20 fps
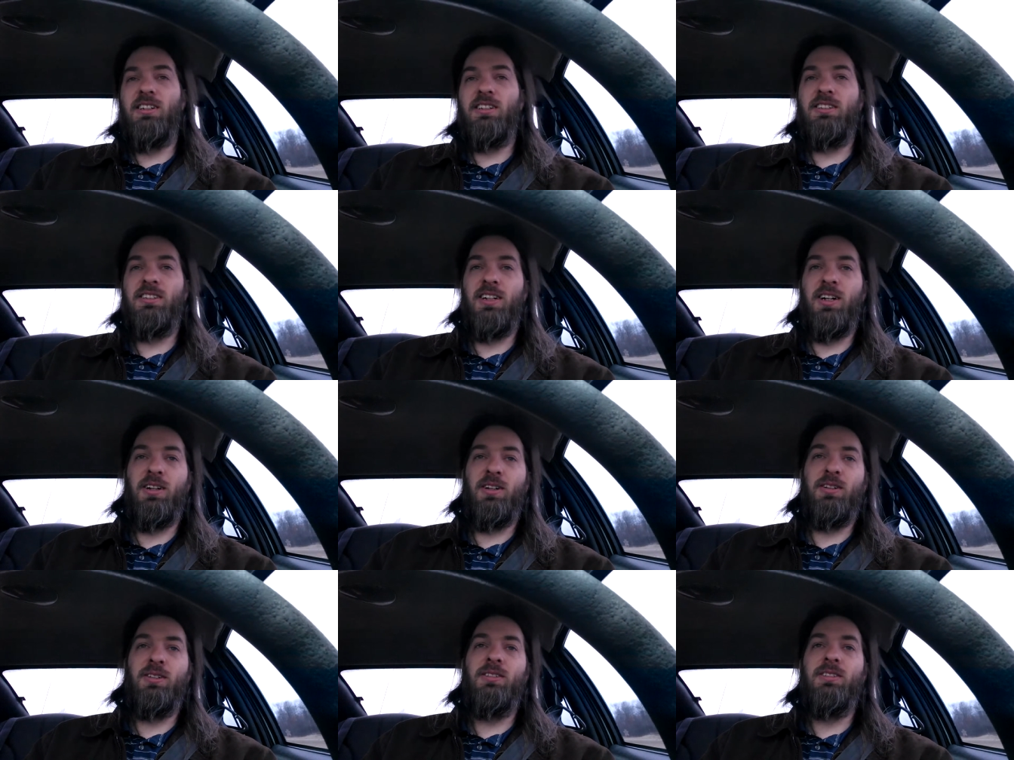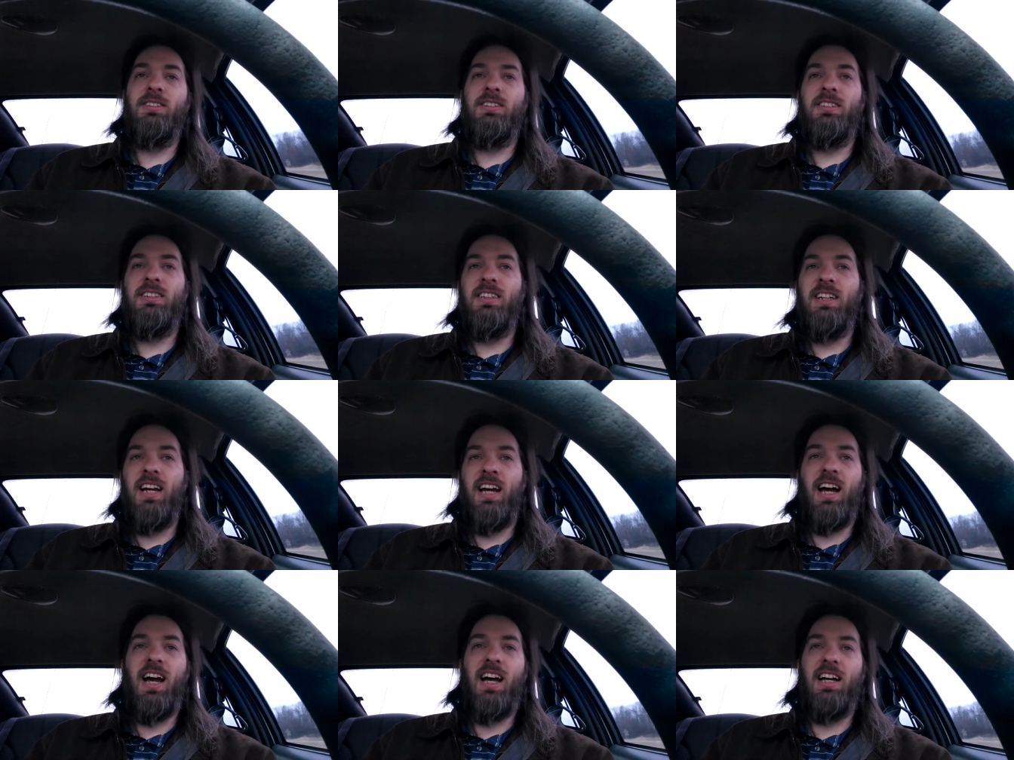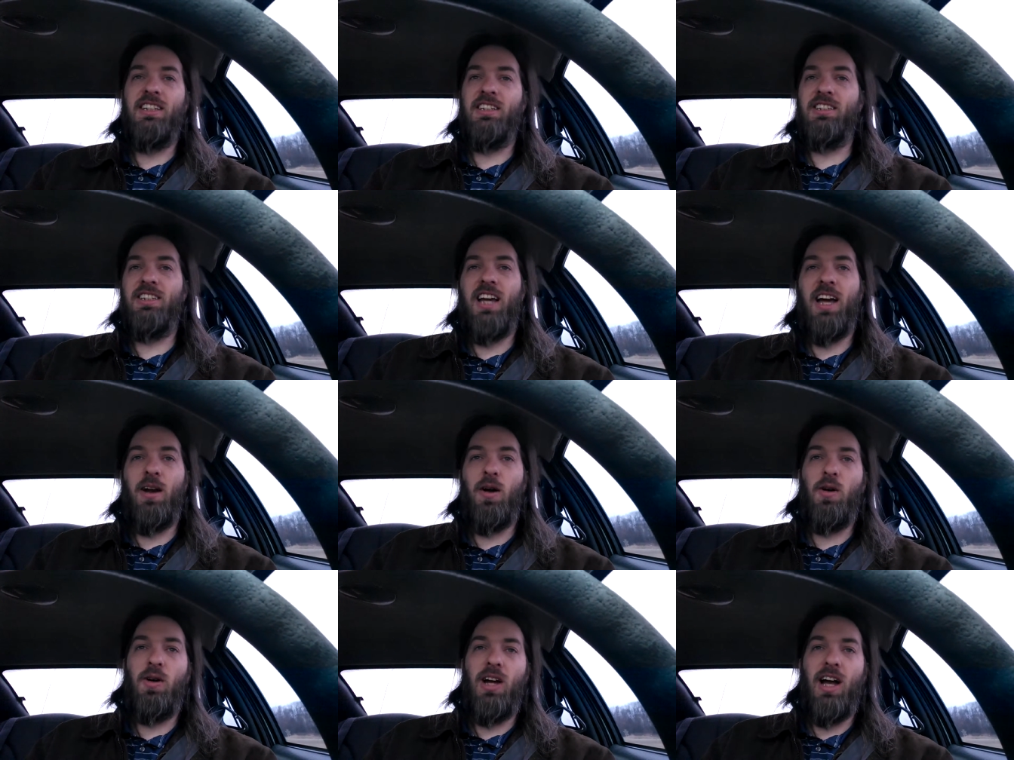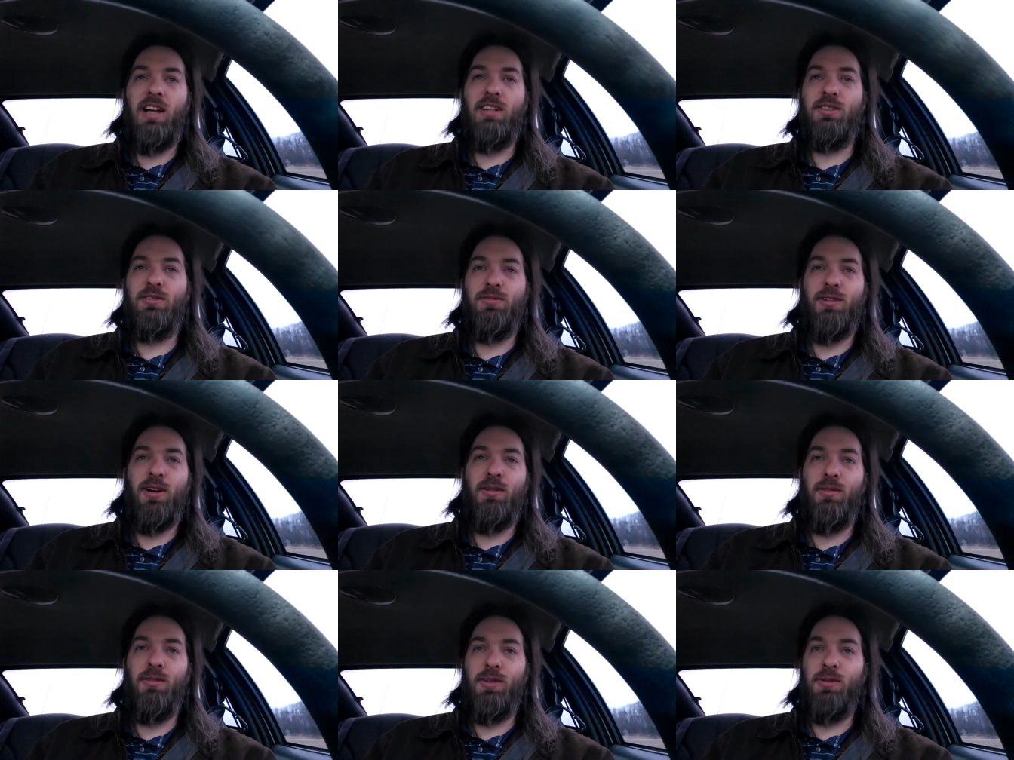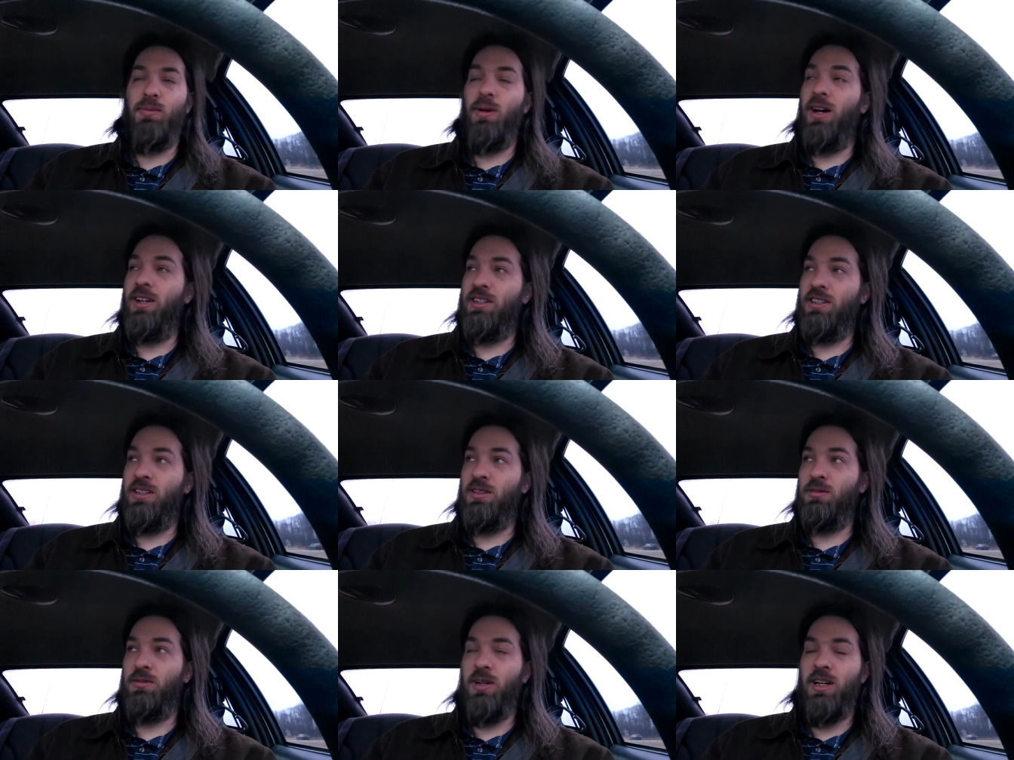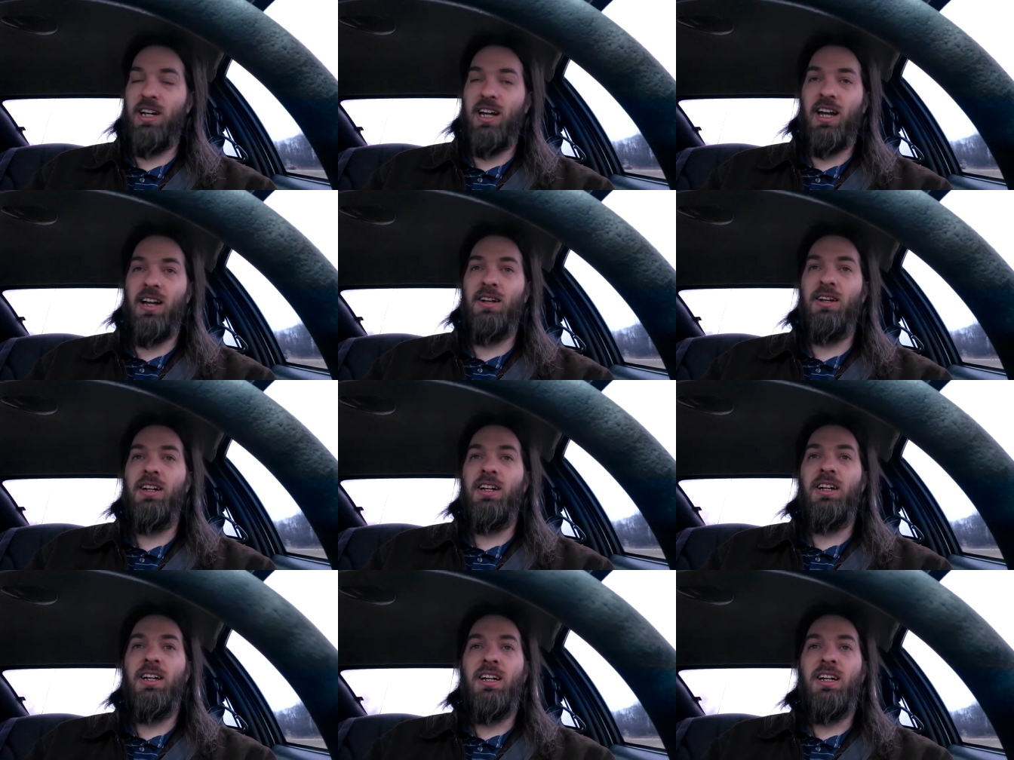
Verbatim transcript: So yeah, I just had all kinds of fun with the bus this weekend.